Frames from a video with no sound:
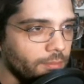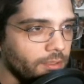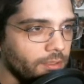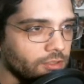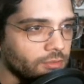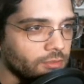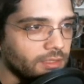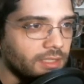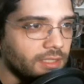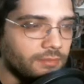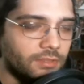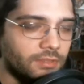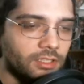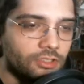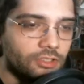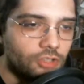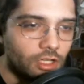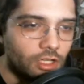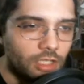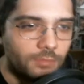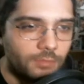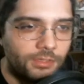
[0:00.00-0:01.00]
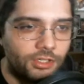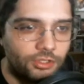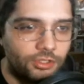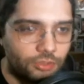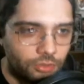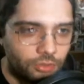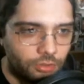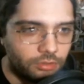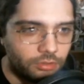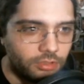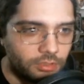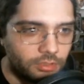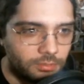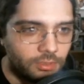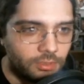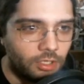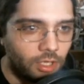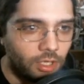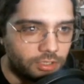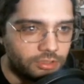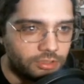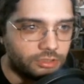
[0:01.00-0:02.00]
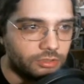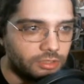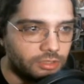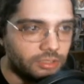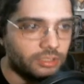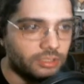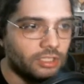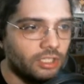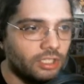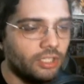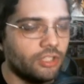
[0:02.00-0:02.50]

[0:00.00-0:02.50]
Plus, we have the Chocolate Magician Girl to constantly